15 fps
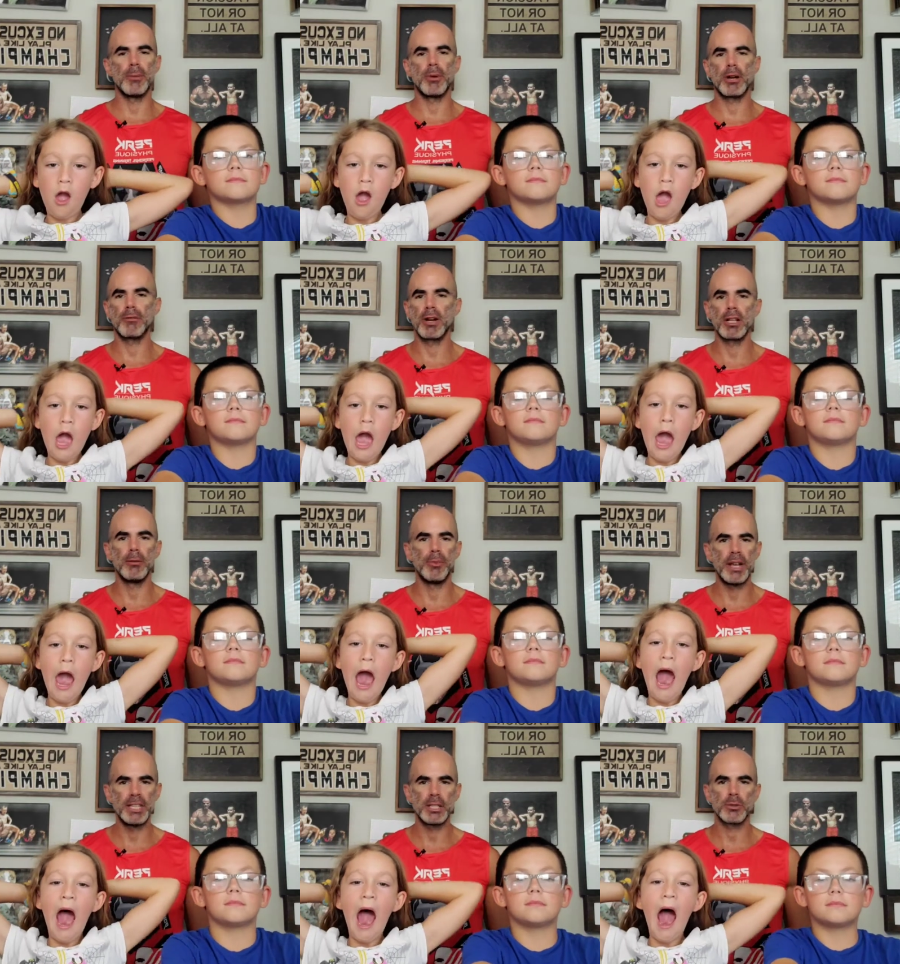Speaker 1: on a regular
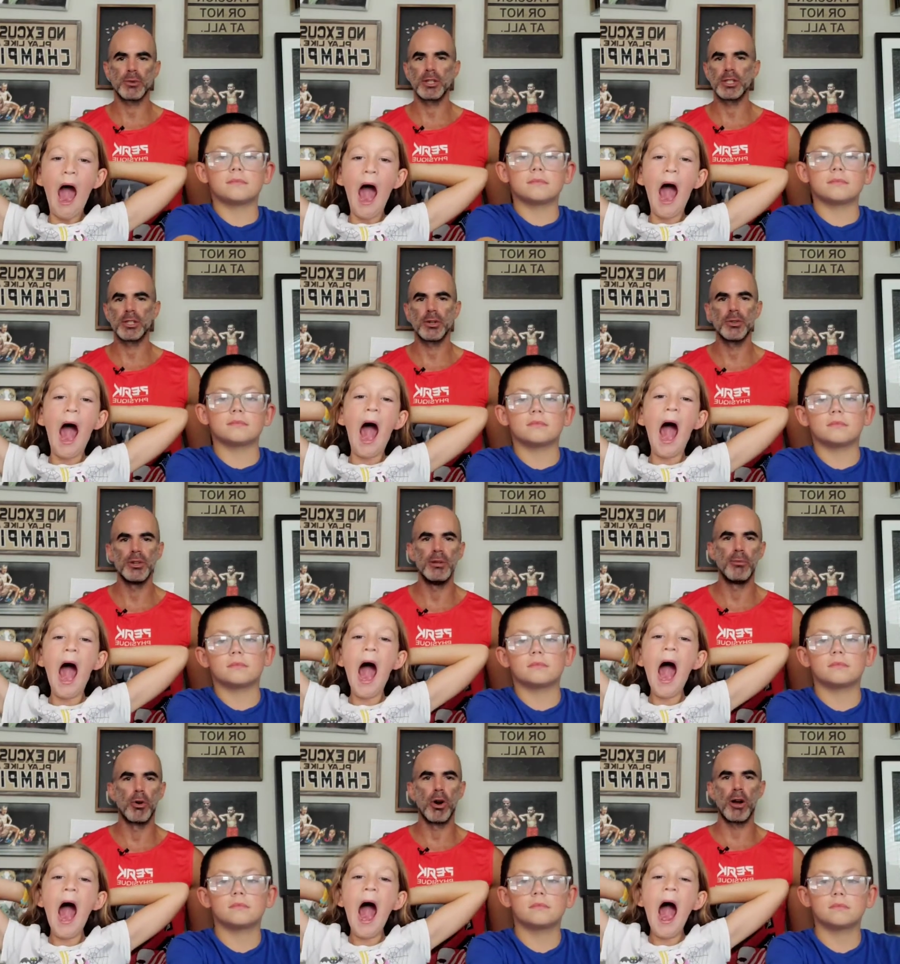basis. We're going to start doing
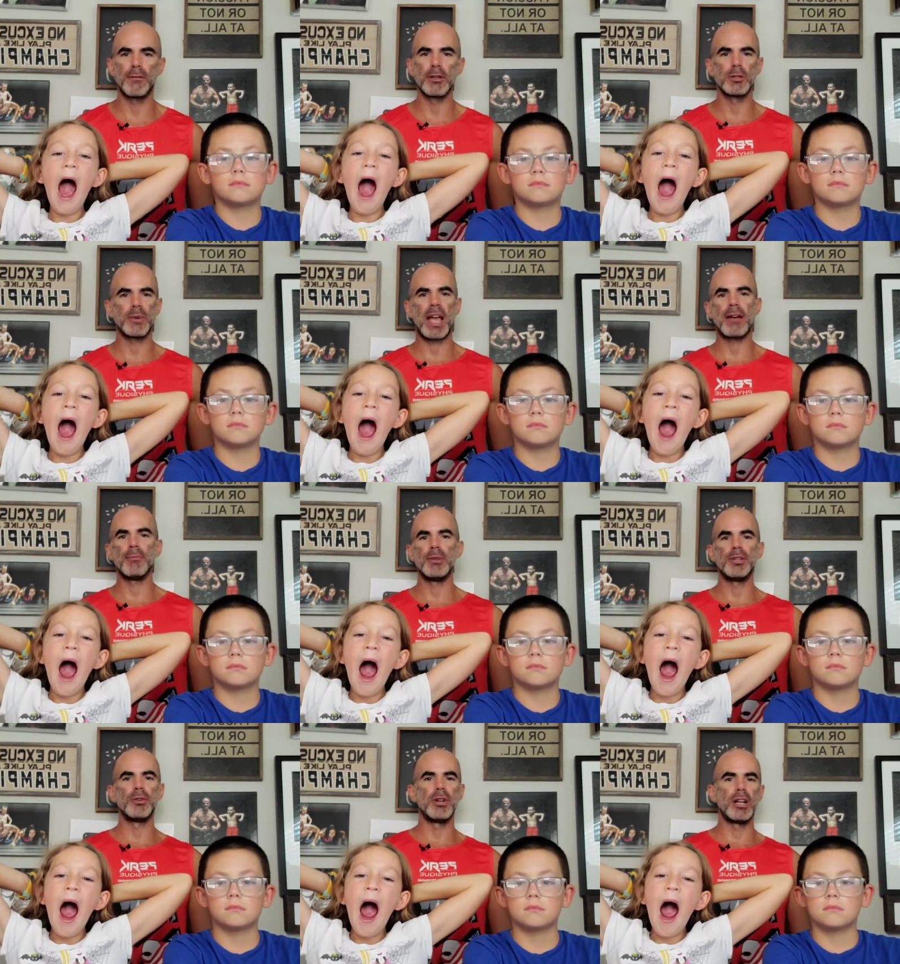more often because we haven't
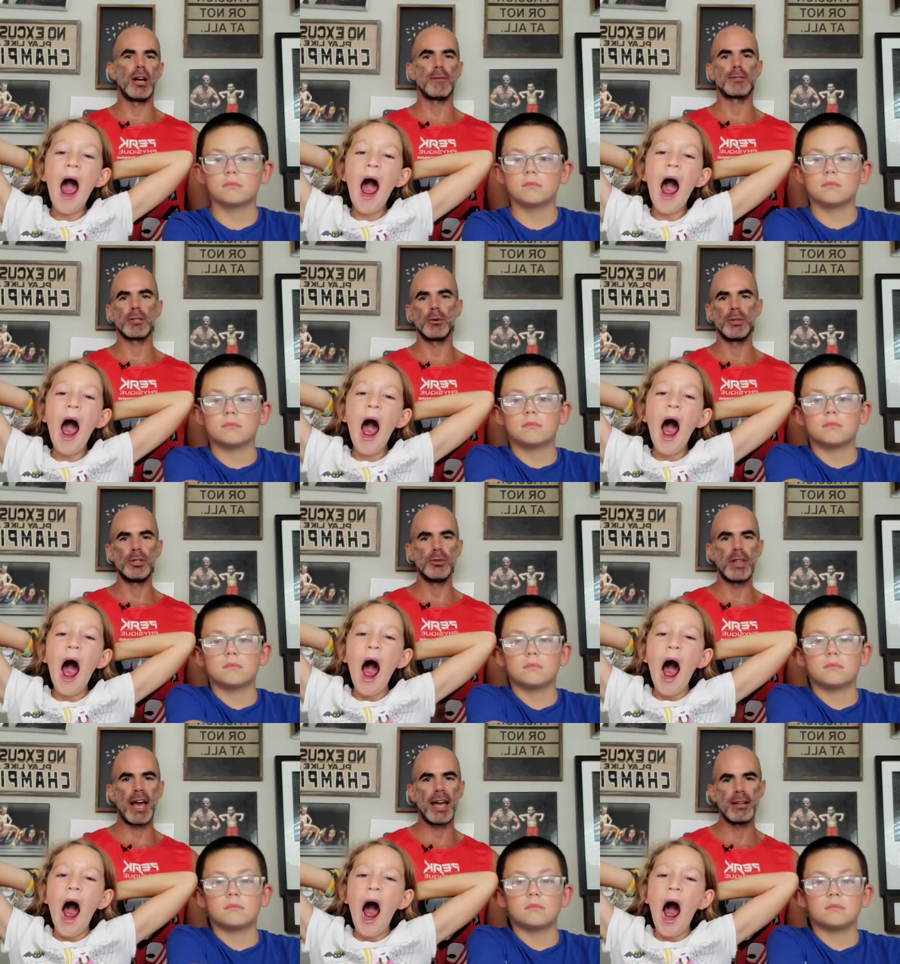been doing enough. So we
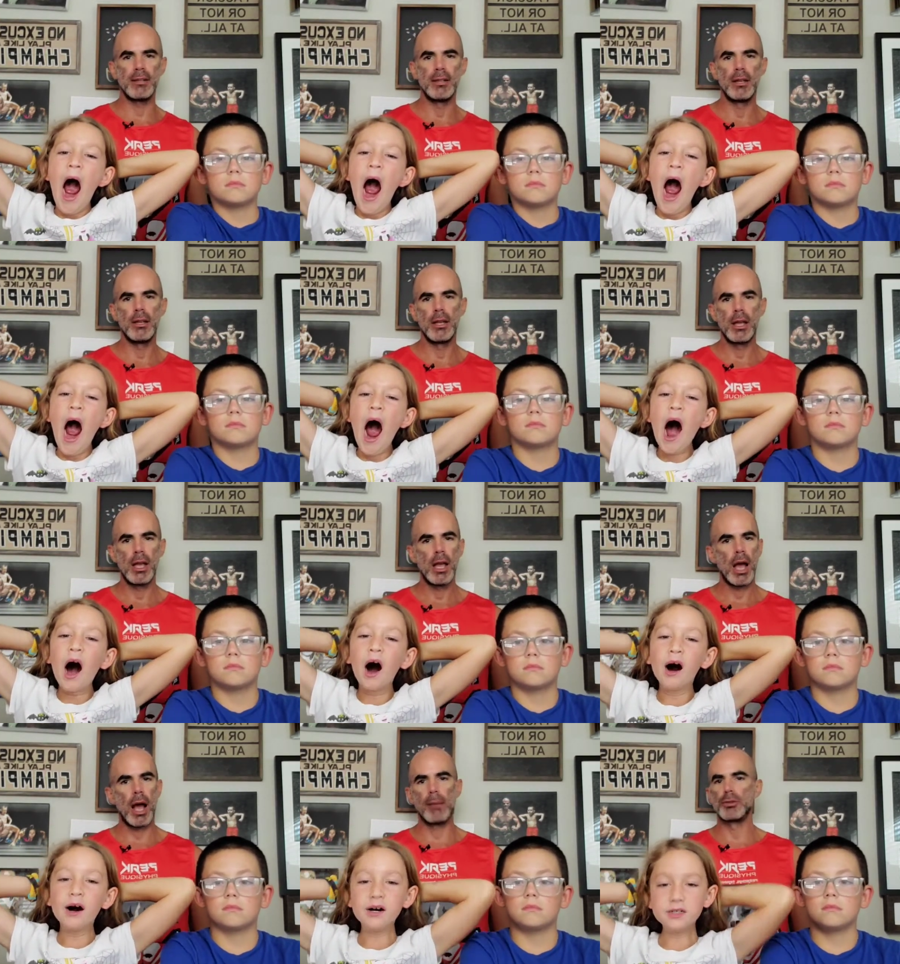do that.
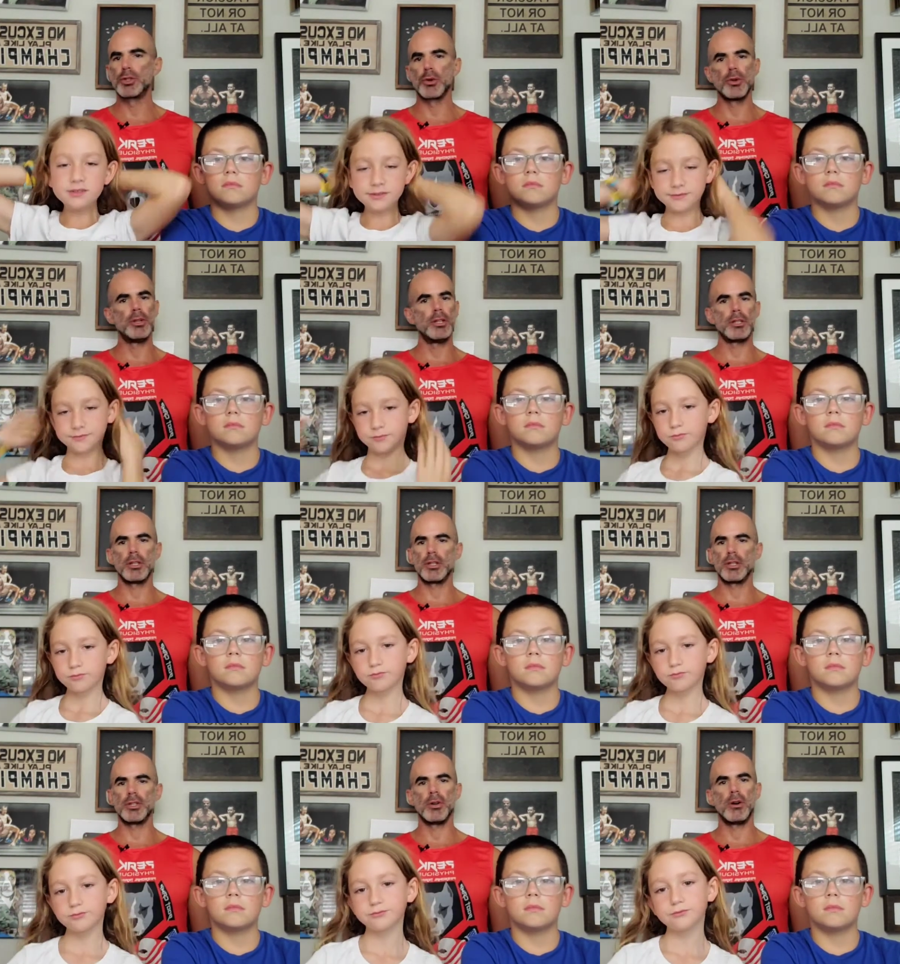I'm sure you didn't
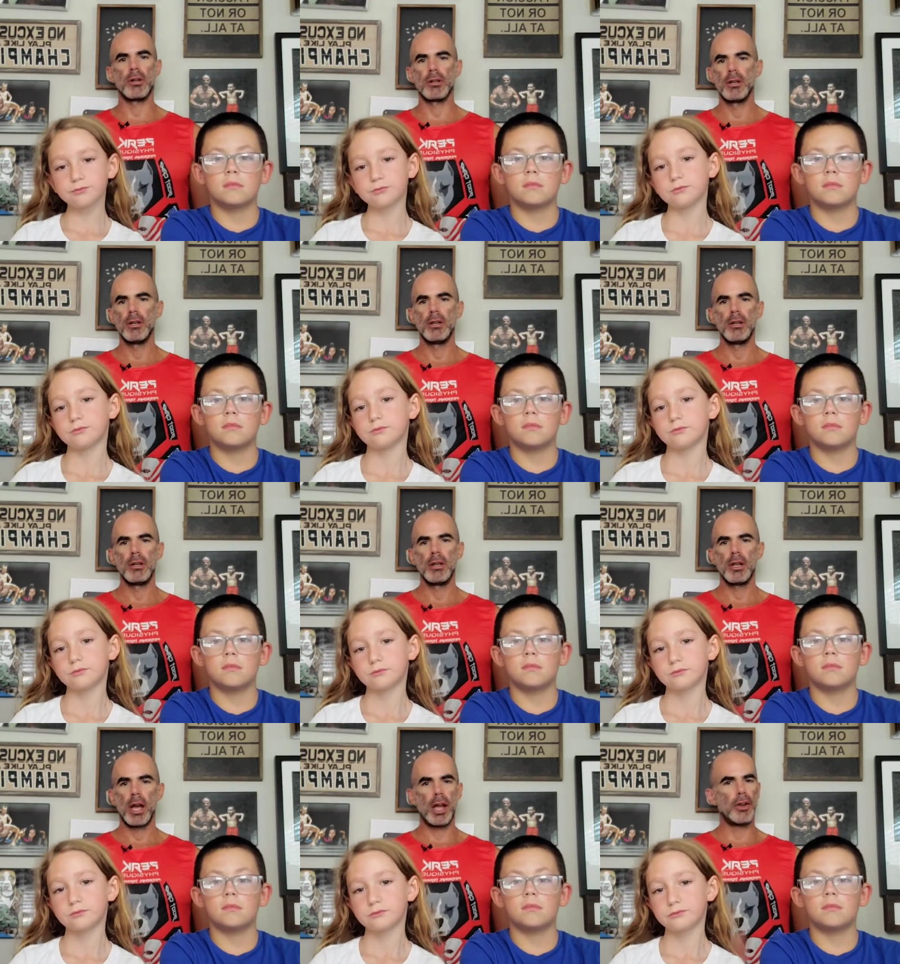just yawn.
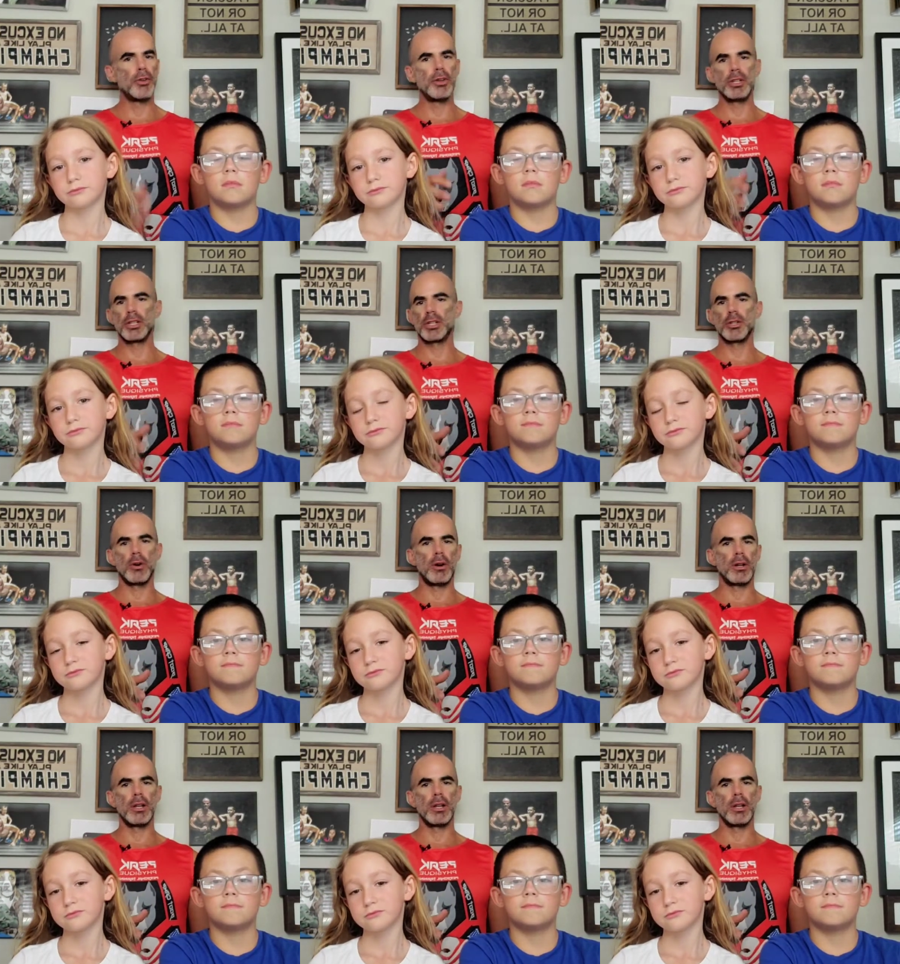I know you did just yawn